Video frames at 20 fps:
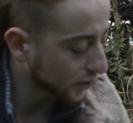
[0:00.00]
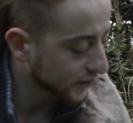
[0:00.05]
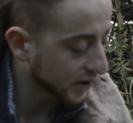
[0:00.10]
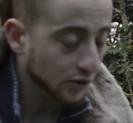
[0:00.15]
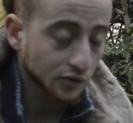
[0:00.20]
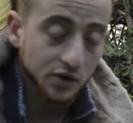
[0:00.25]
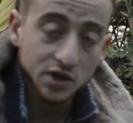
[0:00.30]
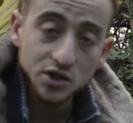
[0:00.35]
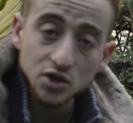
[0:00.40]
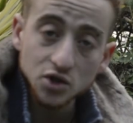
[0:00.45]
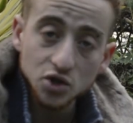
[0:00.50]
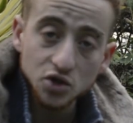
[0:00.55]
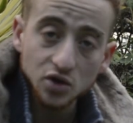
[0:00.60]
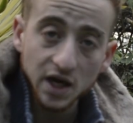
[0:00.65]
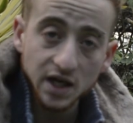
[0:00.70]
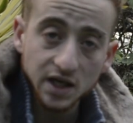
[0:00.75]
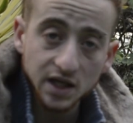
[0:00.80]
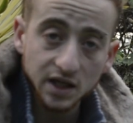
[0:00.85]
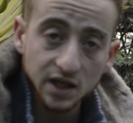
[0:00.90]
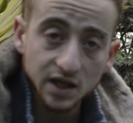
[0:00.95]
of outreach and
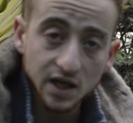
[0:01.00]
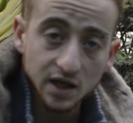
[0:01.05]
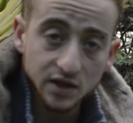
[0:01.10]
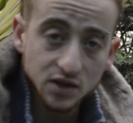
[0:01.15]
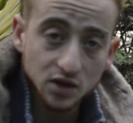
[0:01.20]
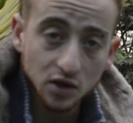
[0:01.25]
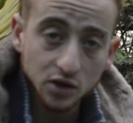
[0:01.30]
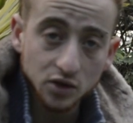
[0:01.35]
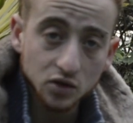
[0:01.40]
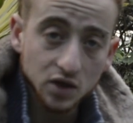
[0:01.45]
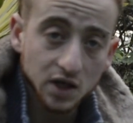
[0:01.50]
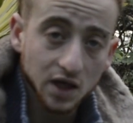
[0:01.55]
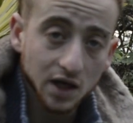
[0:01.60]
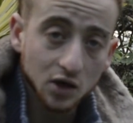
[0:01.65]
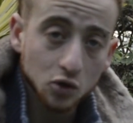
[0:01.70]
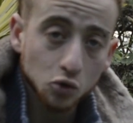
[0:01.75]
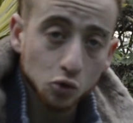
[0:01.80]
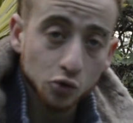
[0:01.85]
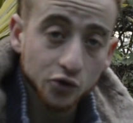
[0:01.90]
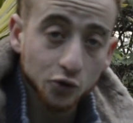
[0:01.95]
training in XR
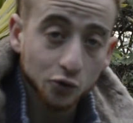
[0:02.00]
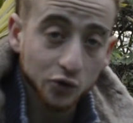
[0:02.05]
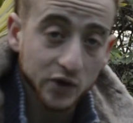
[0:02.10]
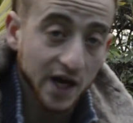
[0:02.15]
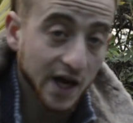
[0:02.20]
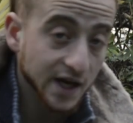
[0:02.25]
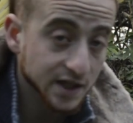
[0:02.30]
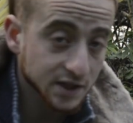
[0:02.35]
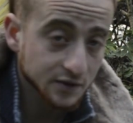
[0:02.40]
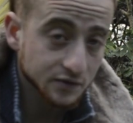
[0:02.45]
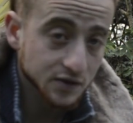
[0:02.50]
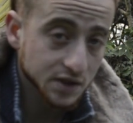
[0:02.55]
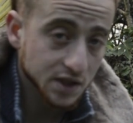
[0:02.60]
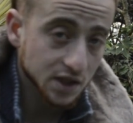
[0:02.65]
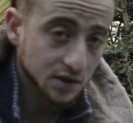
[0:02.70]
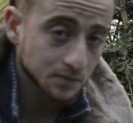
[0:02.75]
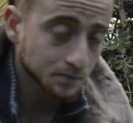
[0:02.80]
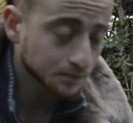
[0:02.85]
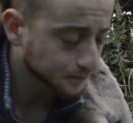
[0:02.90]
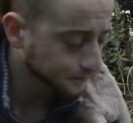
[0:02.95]
UK called the Reactive
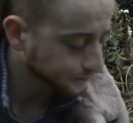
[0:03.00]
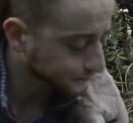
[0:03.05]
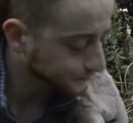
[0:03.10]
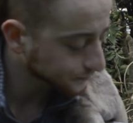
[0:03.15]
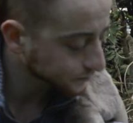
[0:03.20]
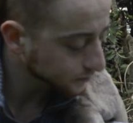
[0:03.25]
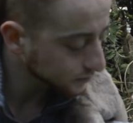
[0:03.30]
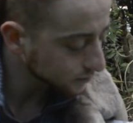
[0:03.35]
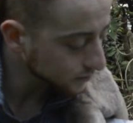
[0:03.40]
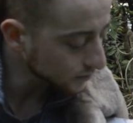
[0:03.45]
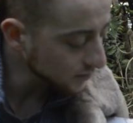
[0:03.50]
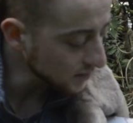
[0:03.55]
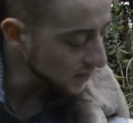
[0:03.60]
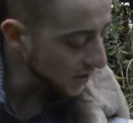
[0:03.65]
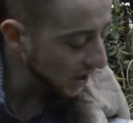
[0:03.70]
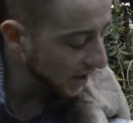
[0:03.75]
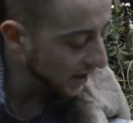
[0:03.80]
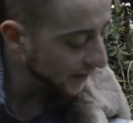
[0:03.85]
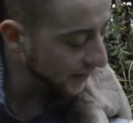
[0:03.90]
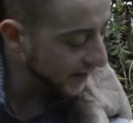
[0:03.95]
Team,
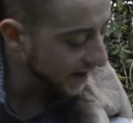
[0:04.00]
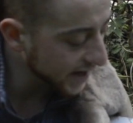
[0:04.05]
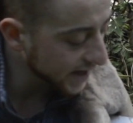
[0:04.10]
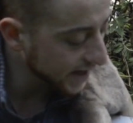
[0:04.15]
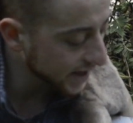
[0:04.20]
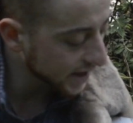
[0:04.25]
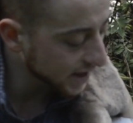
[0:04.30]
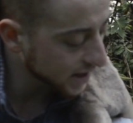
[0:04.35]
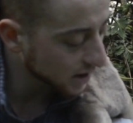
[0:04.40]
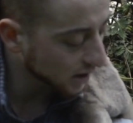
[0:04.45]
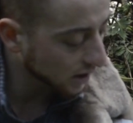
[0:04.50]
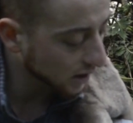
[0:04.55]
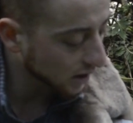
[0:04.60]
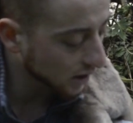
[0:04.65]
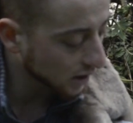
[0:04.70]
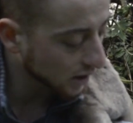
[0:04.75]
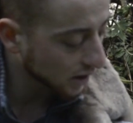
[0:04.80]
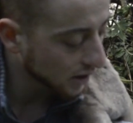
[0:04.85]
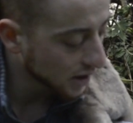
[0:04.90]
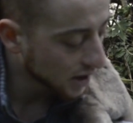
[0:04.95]
and they
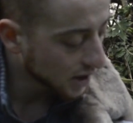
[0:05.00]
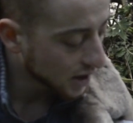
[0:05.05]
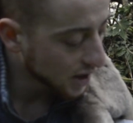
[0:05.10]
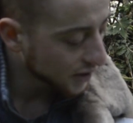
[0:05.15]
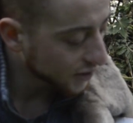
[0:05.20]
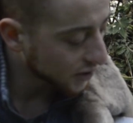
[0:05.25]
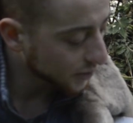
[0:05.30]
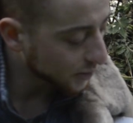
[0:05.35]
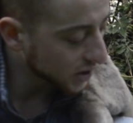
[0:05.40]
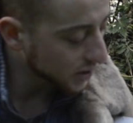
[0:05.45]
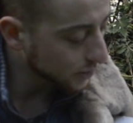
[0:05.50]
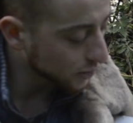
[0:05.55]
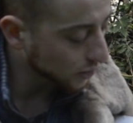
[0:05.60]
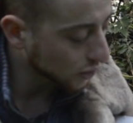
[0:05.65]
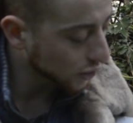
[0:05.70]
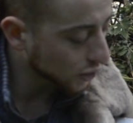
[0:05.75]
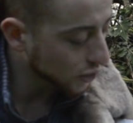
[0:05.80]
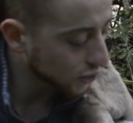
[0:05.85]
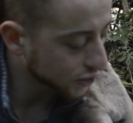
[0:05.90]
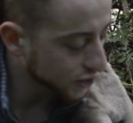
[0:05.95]
are the
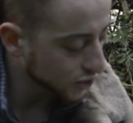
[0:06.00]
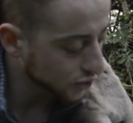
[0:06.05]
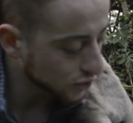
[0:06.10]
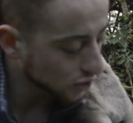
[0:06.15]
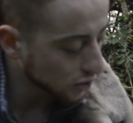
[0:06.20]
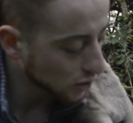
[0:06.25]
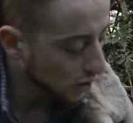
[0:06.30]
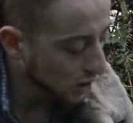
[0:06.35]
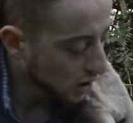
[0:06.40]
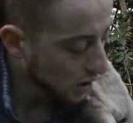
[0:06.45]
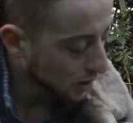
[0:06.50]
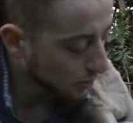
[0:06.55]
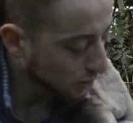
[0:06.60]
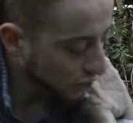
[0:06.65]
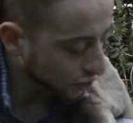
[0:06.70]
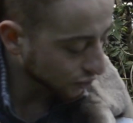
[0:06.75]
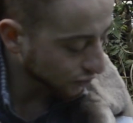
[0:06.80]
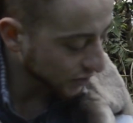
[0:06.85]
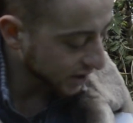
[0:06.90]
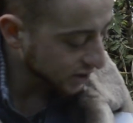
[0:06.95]
people who do
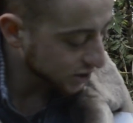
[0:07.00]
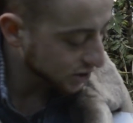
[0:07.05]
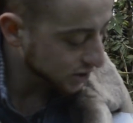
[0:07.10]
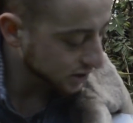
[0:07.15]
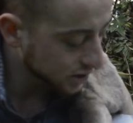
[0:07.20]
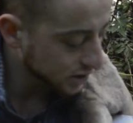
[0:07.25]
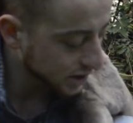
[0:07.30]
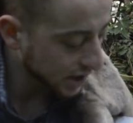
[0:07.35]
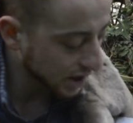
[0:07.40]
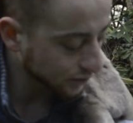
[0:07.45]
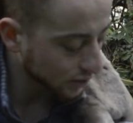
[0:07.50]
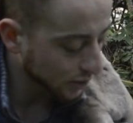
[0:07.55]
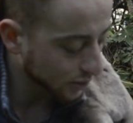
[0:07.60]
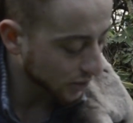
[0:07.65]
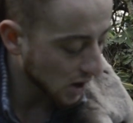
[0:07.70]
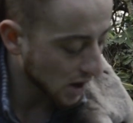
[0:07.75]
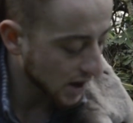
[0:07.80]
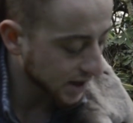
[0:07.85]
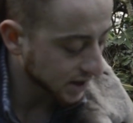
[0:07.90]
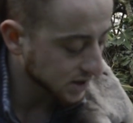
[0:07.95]
moderation and
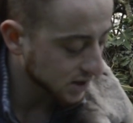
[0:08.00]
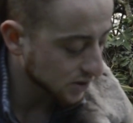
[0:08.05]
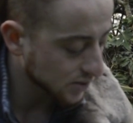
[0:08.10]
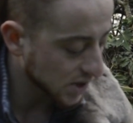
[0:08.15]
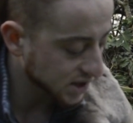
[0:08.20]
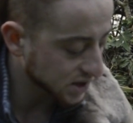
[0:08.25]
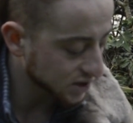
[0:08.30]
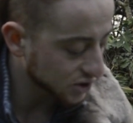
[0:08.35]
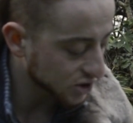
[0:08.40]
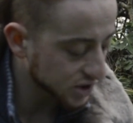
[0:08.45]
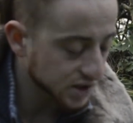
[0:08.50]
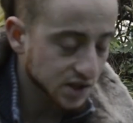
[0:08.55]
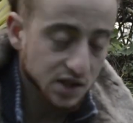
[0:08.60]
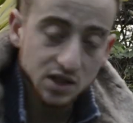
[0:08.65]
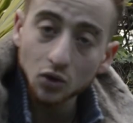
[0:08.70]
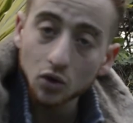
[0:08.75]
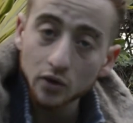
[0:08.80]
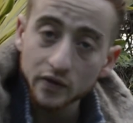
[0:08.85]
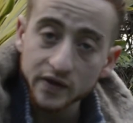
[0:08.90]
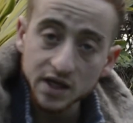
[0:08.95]
replying to
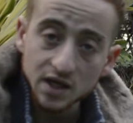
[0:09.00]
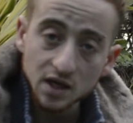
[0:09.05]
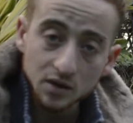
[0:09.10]
messages on the